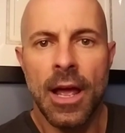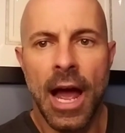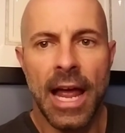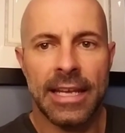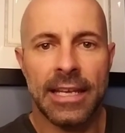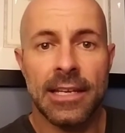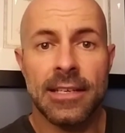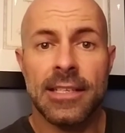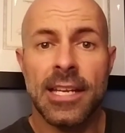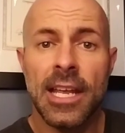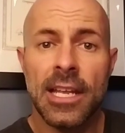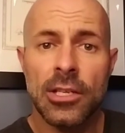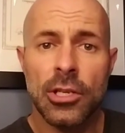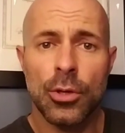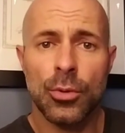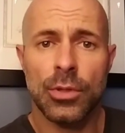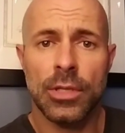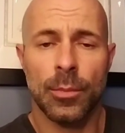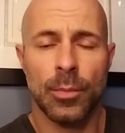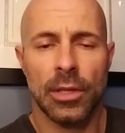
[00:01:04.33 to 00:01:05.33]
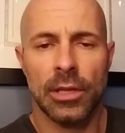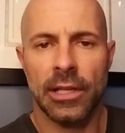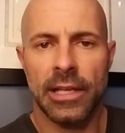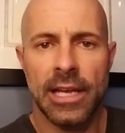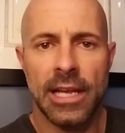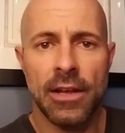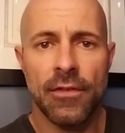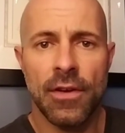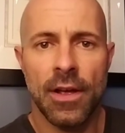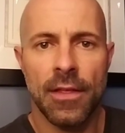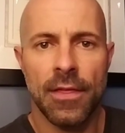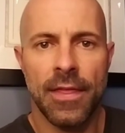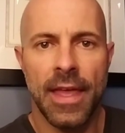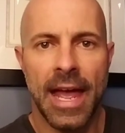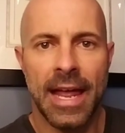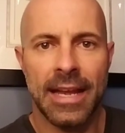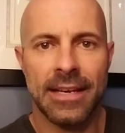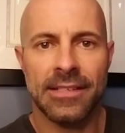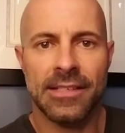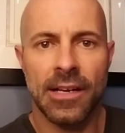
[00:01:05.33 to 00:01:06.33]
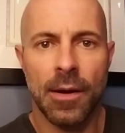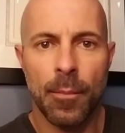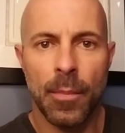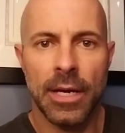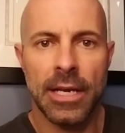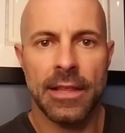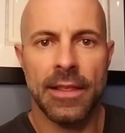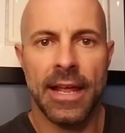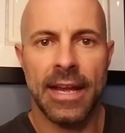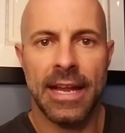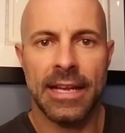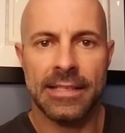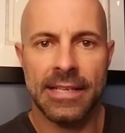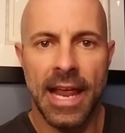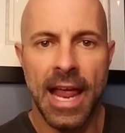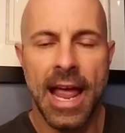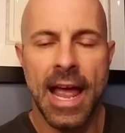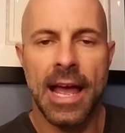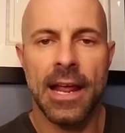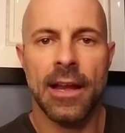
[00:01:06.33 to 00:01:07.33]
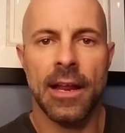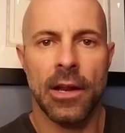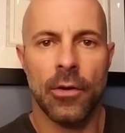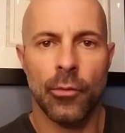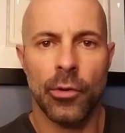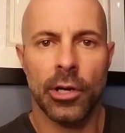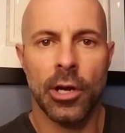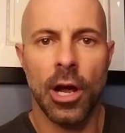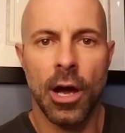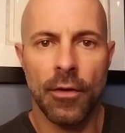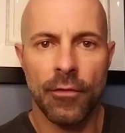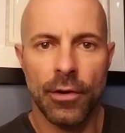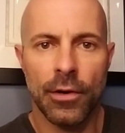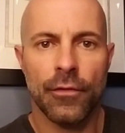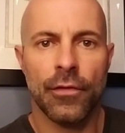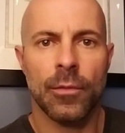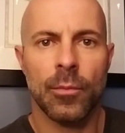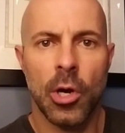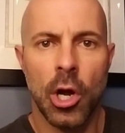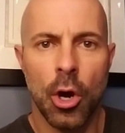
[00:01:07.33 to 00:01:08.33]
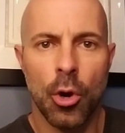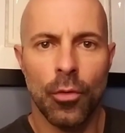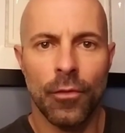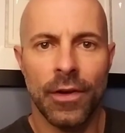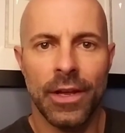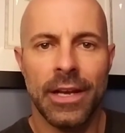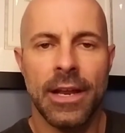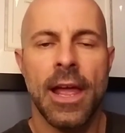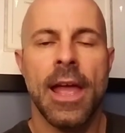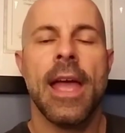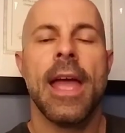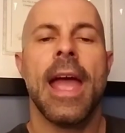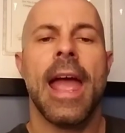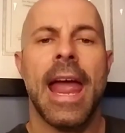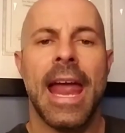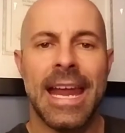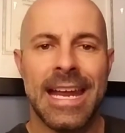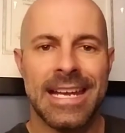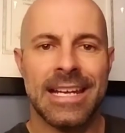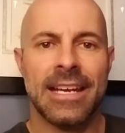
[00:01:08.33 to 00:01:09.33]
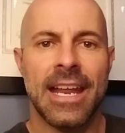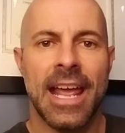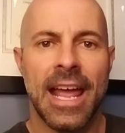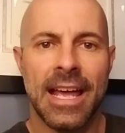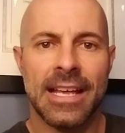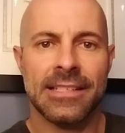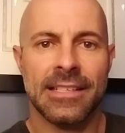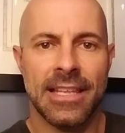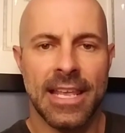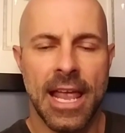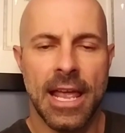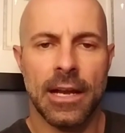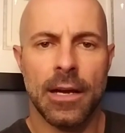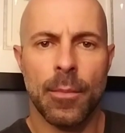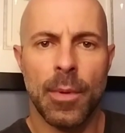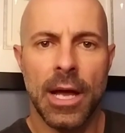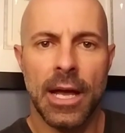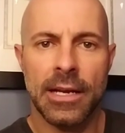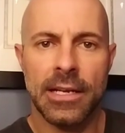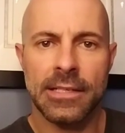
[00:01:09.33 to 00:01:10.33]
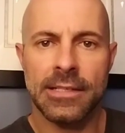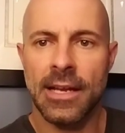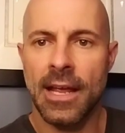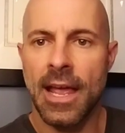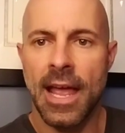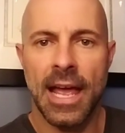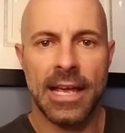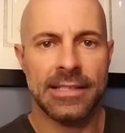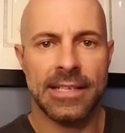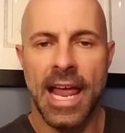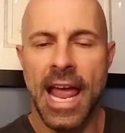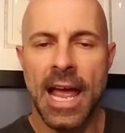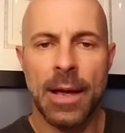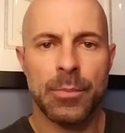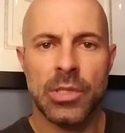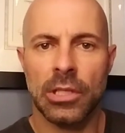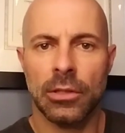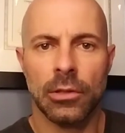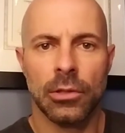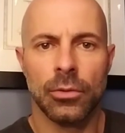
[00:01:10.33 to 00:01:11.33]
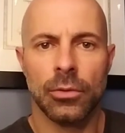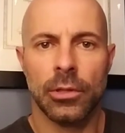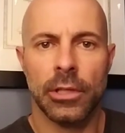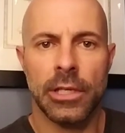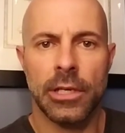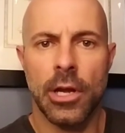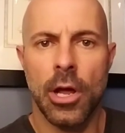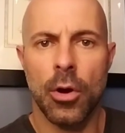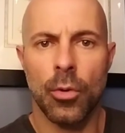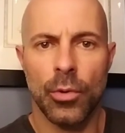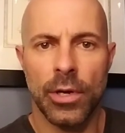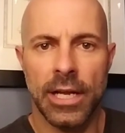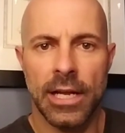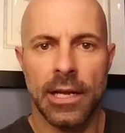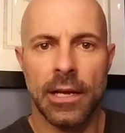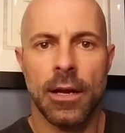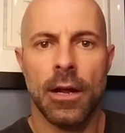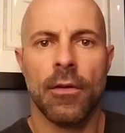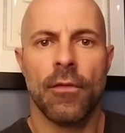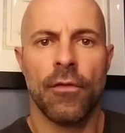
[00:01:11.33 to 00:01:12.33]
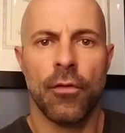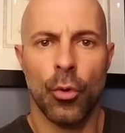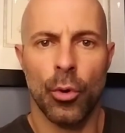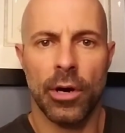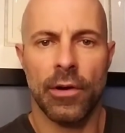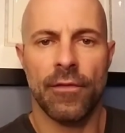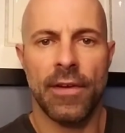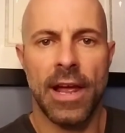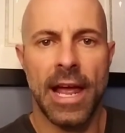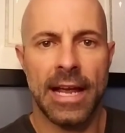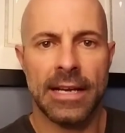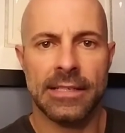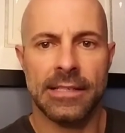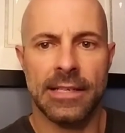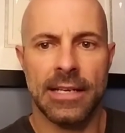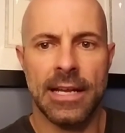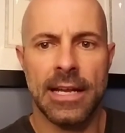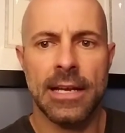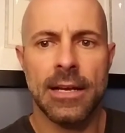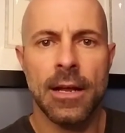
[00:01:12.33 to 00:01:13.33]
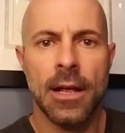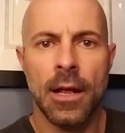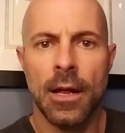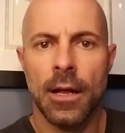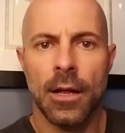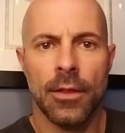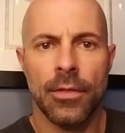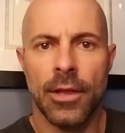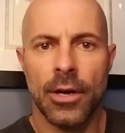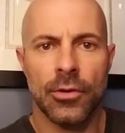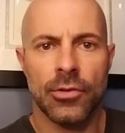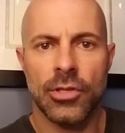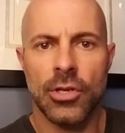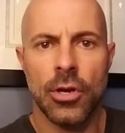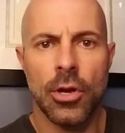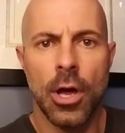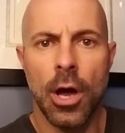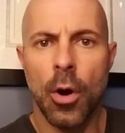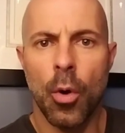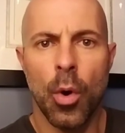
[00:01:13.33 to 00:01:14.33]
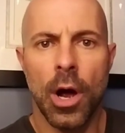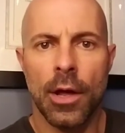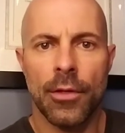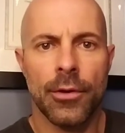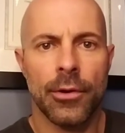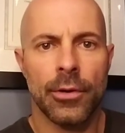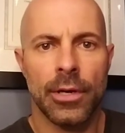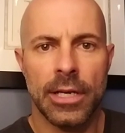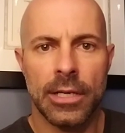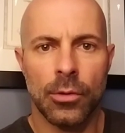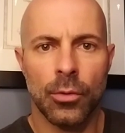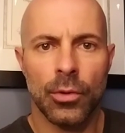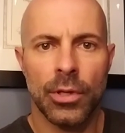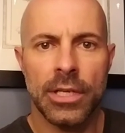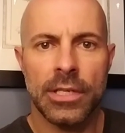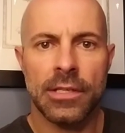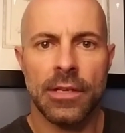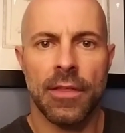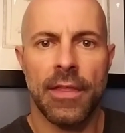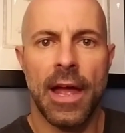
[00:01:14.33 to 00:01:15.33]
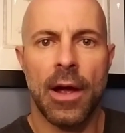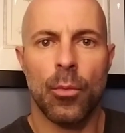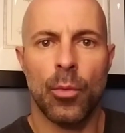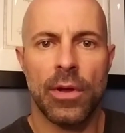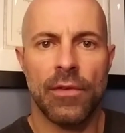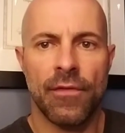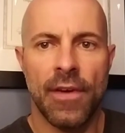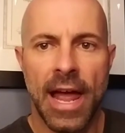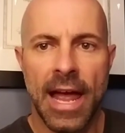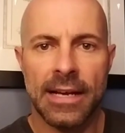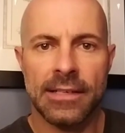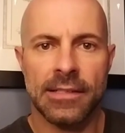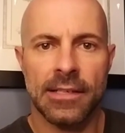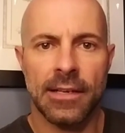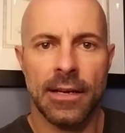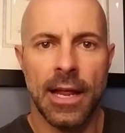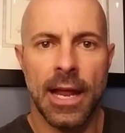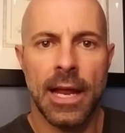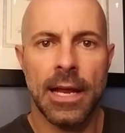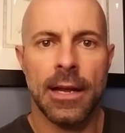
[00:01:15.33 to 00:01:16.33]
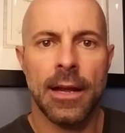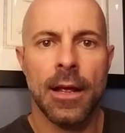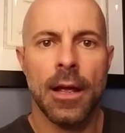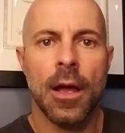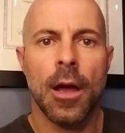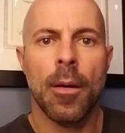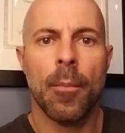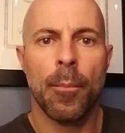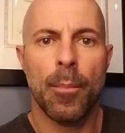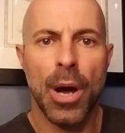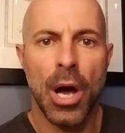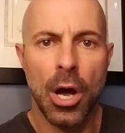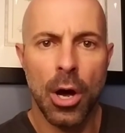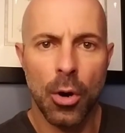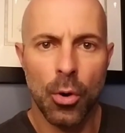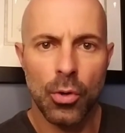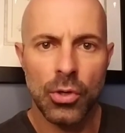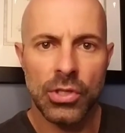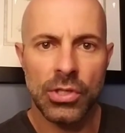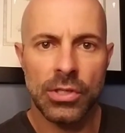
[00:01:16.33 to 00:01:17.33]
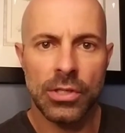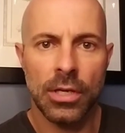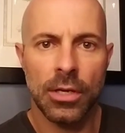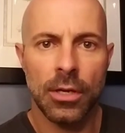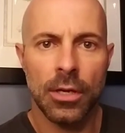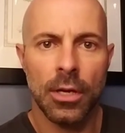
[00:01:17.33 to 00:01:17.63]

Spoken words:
I continue to believe that somebody that has had and recovered from COVID and has the antibodies has absolutely no need for a vaccine. There's no other illness that we vaccinate post